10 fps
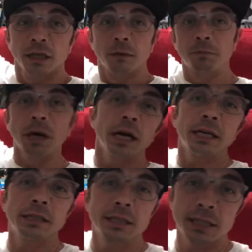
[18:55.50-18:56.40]

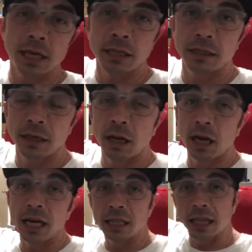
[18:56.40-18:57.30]
buying and selling.
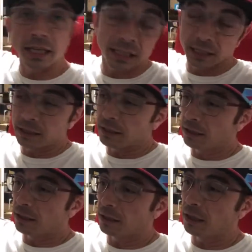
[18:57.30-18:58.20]
I like it.
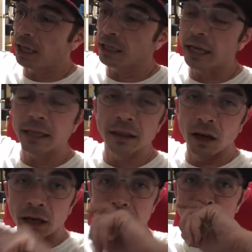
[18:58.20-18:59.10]
I like the
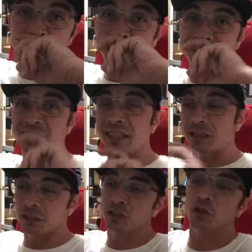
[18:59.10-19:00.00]
hunt, especially at the
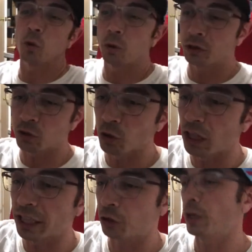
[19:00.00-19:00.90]
store. It's sort of
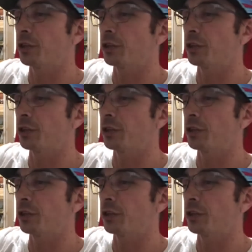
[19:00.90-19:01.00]
like treasure